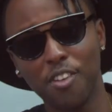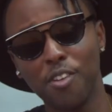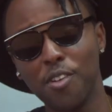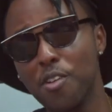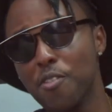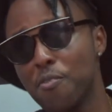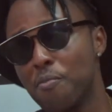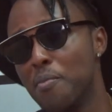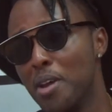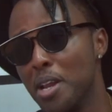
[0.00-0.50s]
I don't
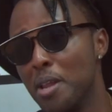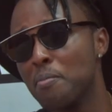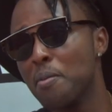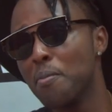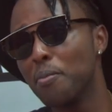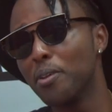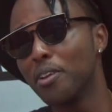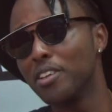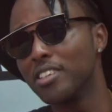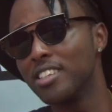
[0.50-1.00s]
know if many
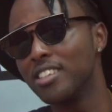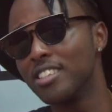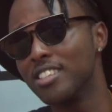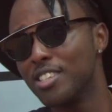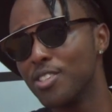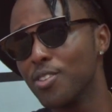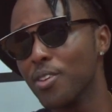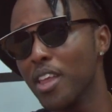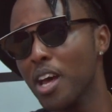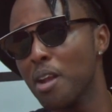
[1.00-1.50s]
people
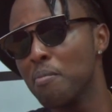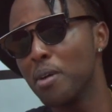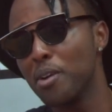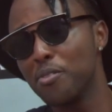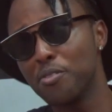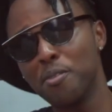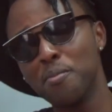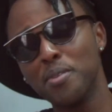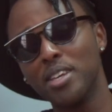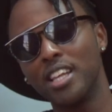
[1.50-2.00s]
saw that,
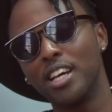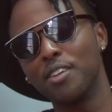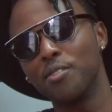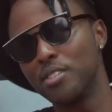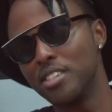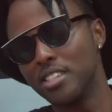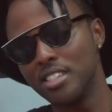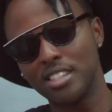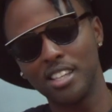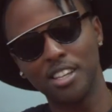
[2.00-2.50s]
but for me that
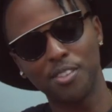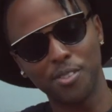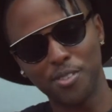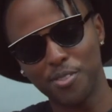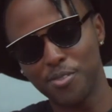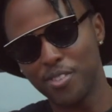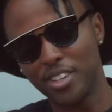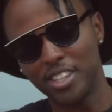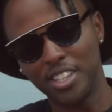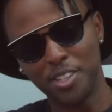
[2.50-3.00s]
was
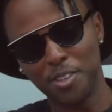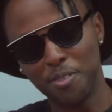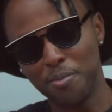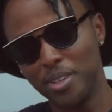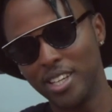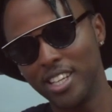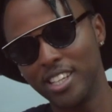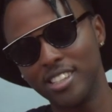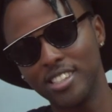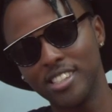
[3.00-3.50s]
very
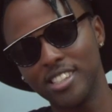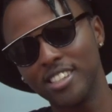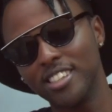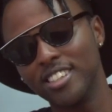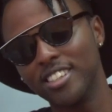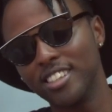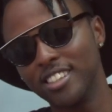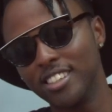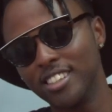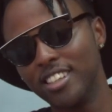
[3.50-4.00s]

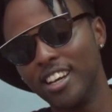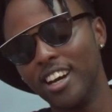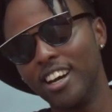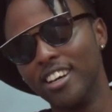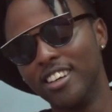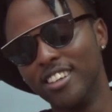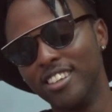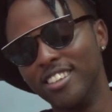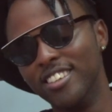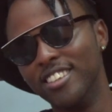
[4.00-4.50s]
humiliating.
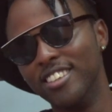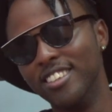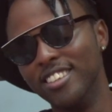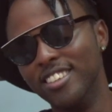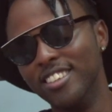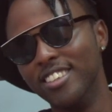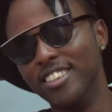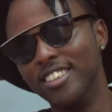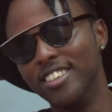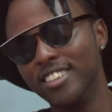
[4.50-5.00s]
Yeah.
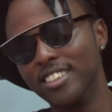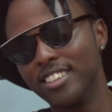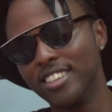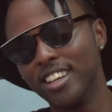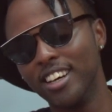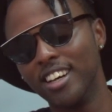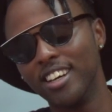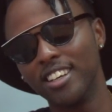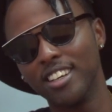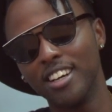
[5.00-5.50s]

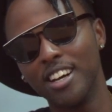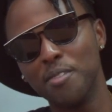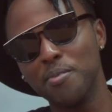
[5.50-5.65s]
Yeah.